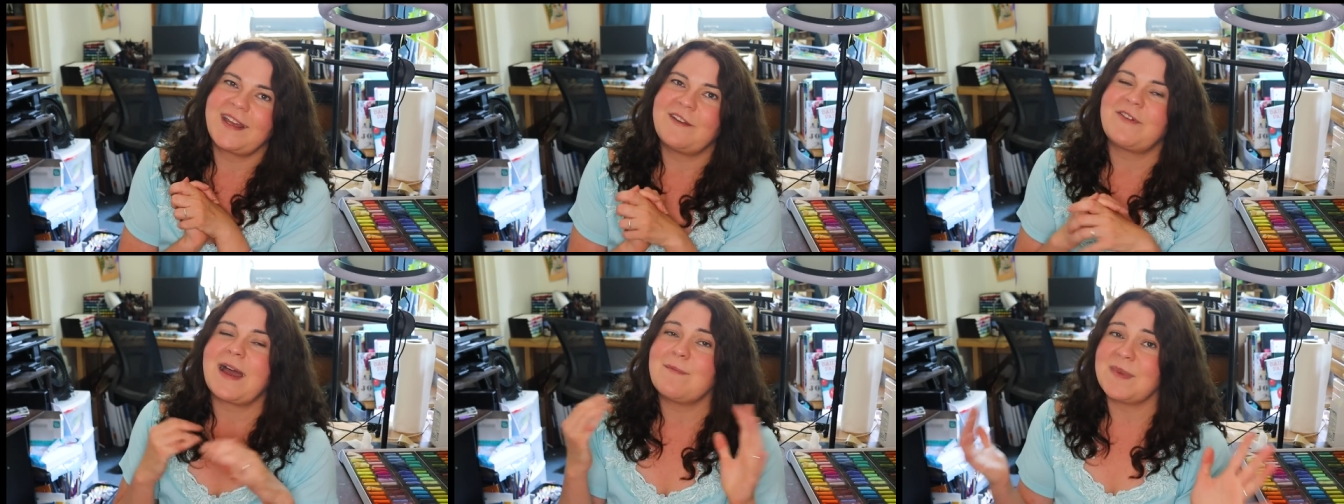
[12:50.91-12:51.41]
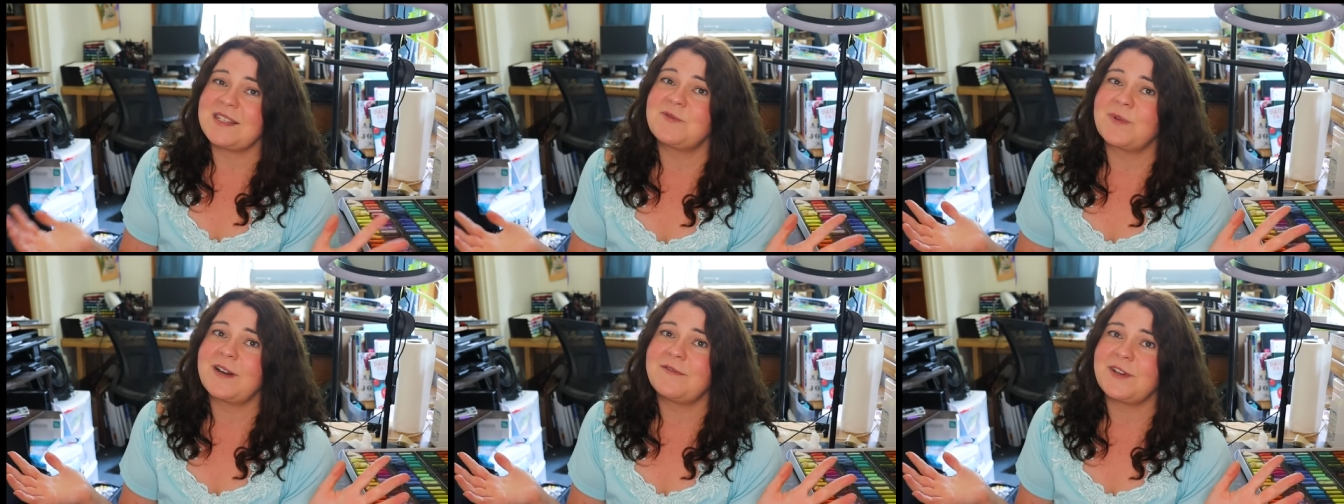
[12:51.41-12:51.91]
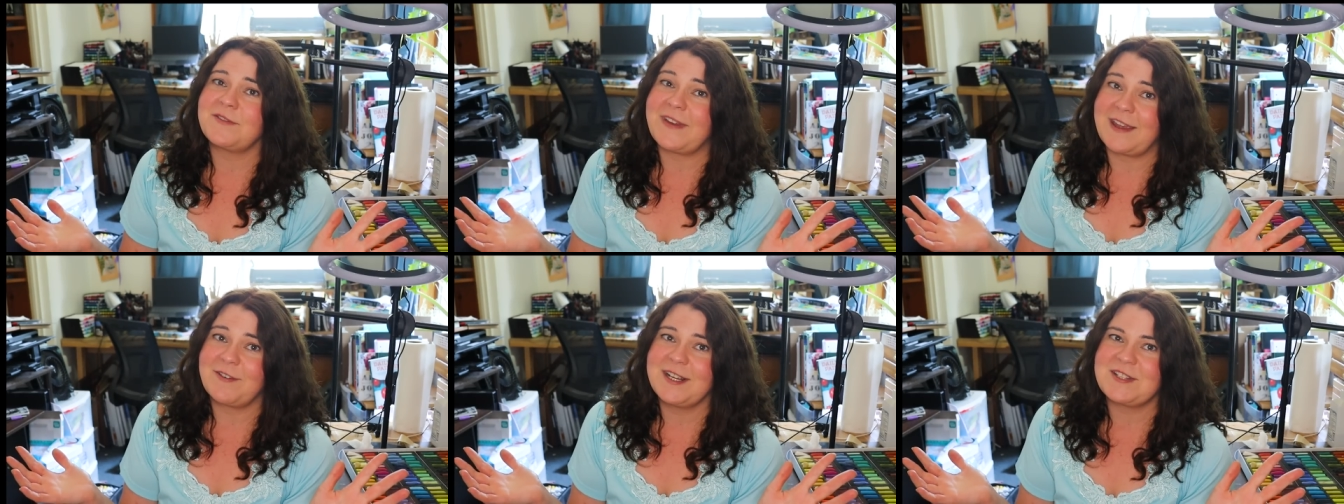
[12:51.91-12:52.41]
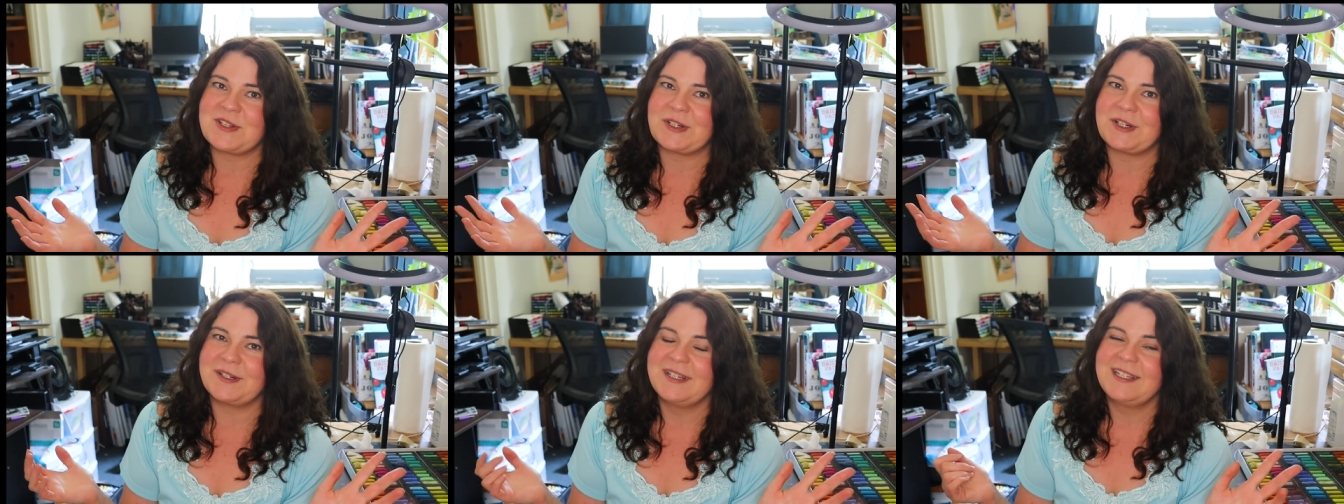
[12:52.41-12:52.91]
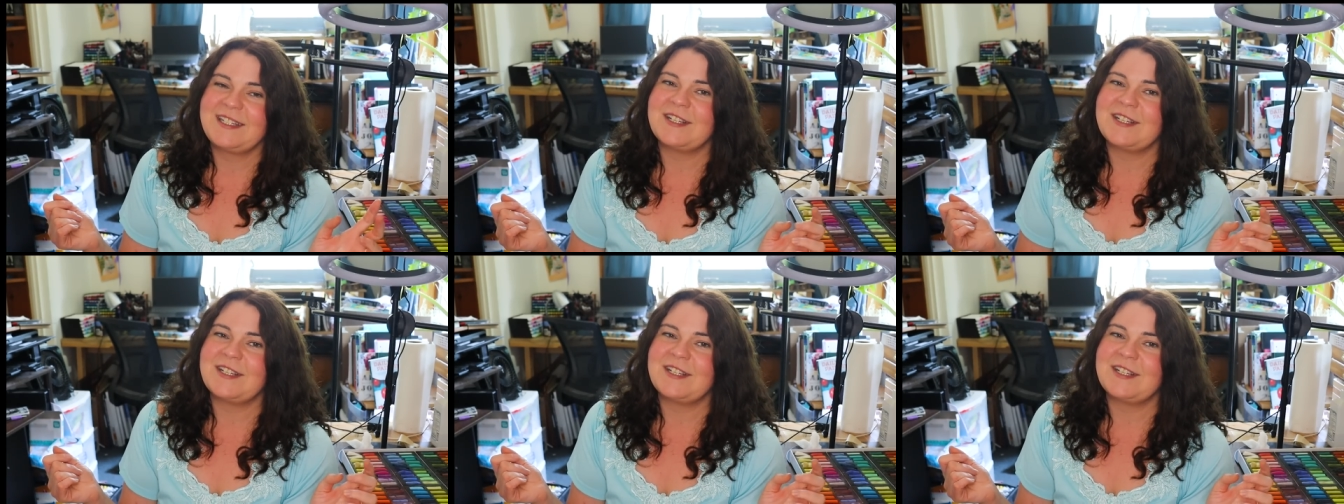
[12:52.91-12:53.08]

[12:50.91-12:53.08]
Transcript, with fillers: If I missed one of your favorites or,